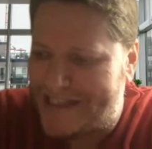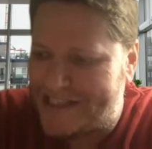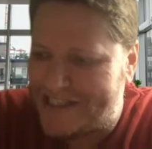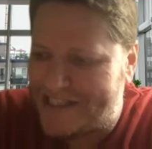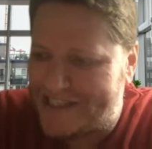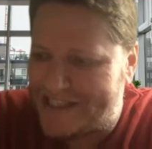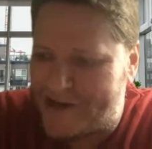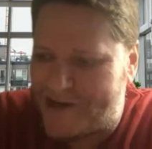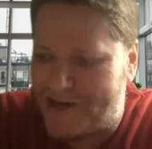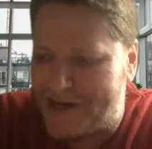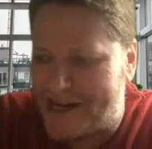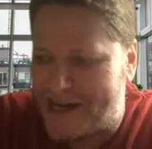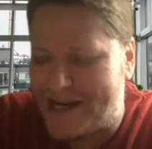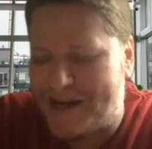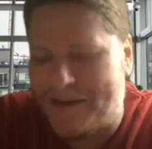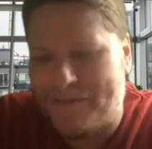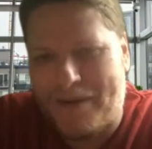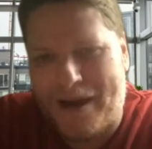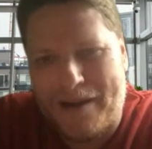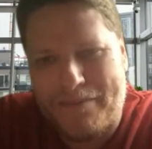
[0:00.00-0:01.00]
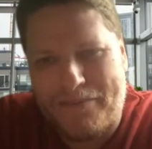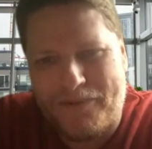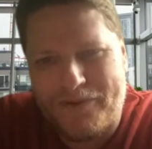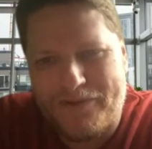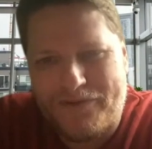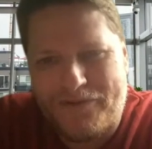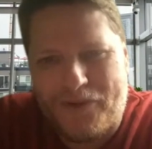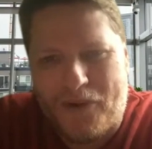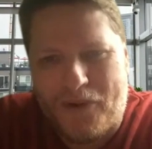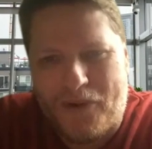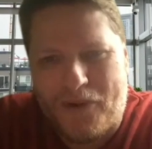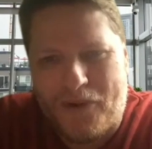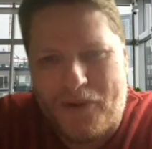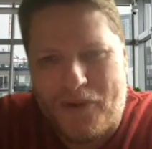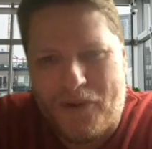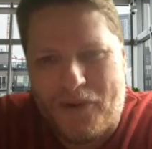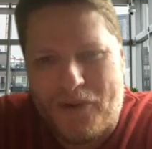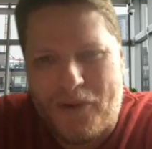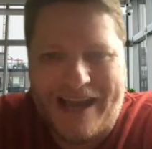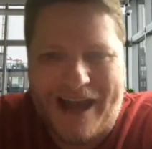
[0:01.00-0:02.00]
that we're going to come up with
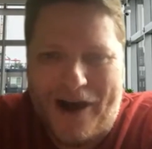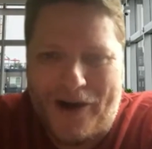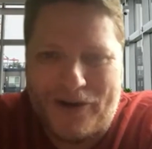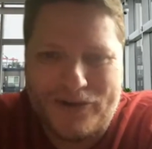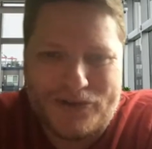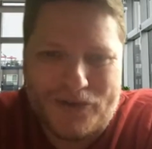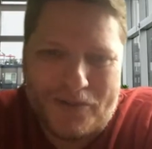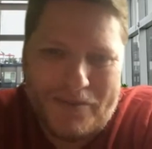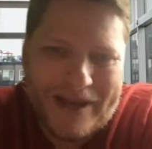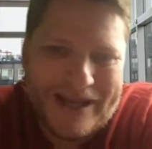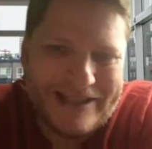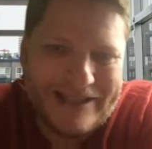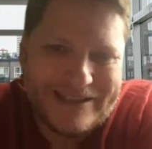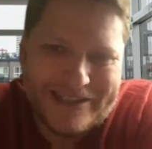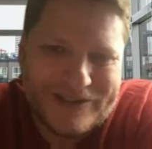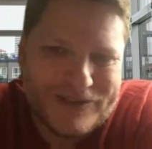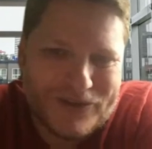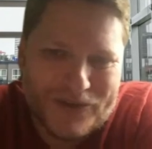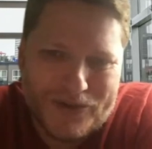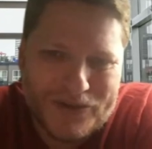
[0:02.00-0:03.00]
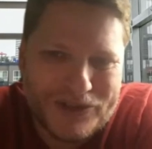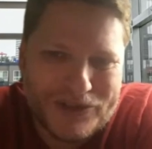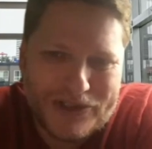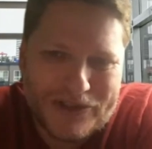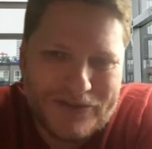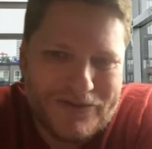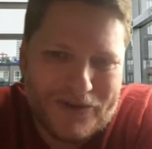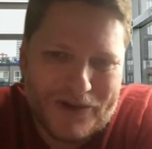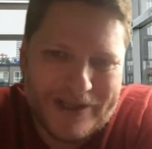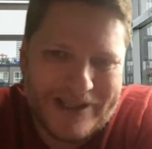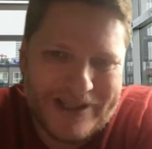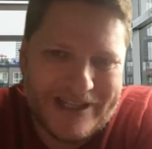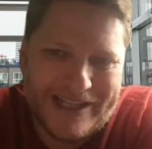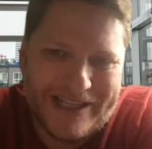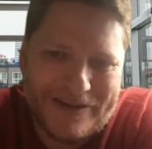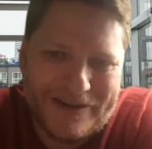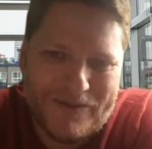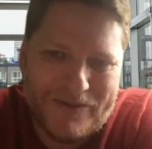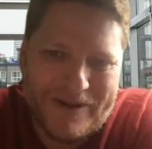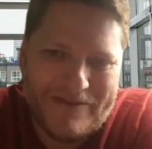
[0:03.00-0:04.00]
completely automated solution for dealing
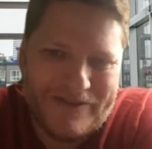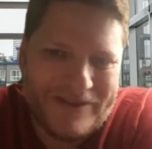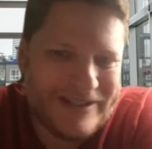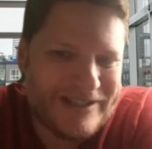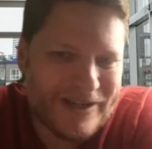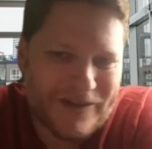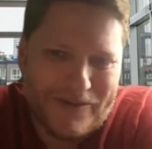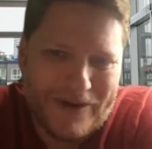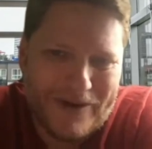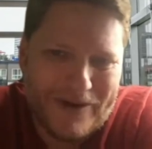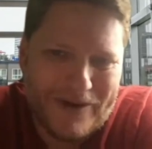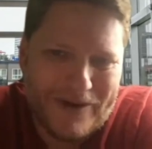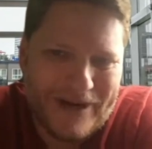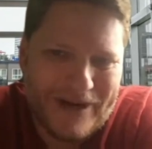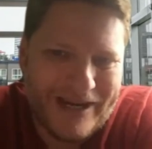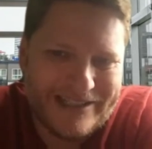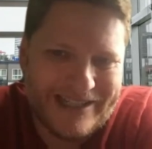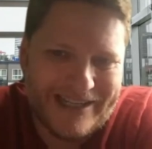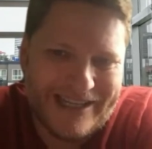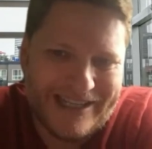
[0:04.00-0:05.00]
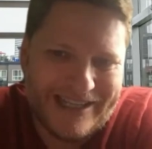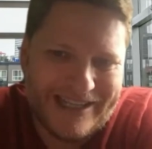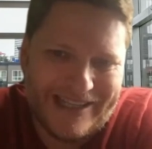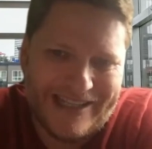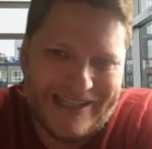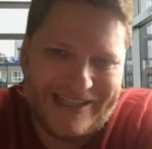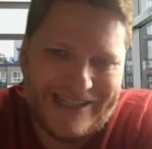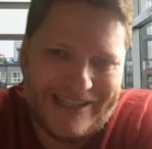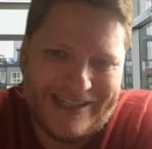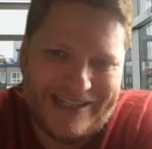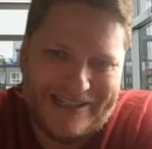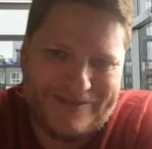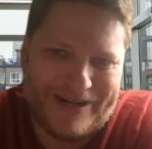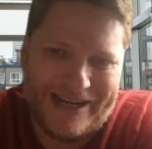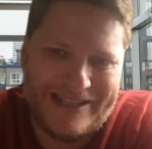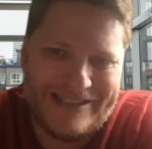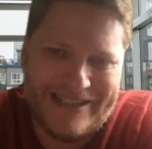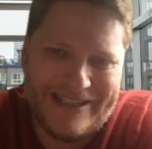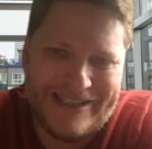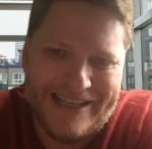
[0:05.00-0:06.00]
with integration and cleaning,
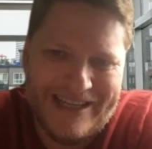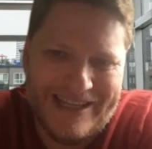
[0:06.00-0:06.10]
right?